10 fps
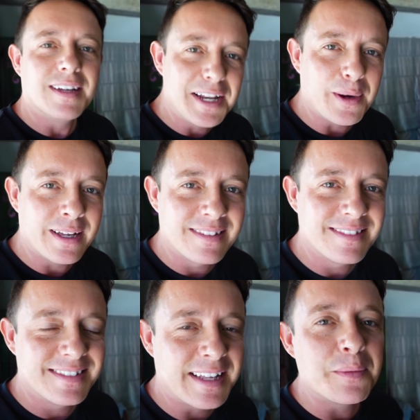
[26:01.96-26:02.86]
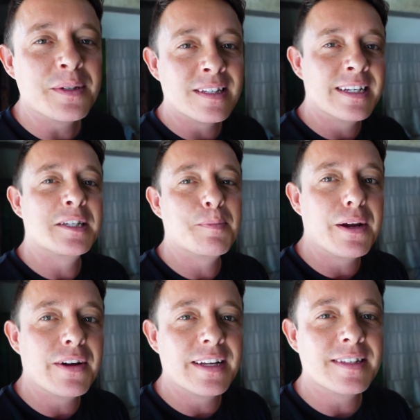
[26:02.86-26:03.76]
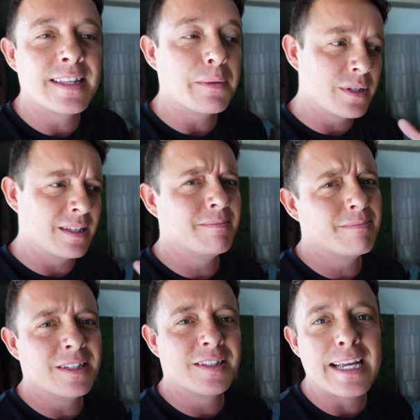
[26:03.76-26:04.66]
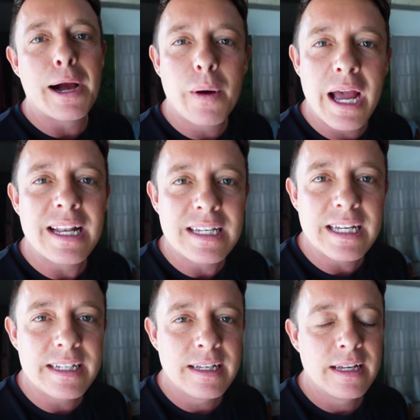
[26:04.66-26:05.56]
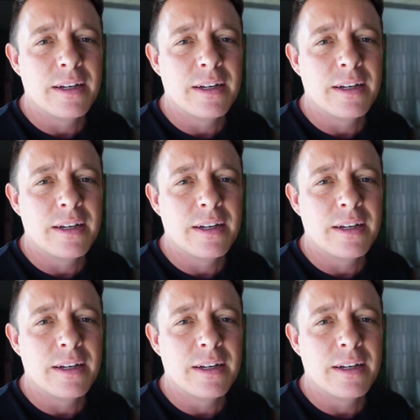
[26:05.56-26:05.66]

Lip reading: Anyway, that was the experience. That was the sour ending.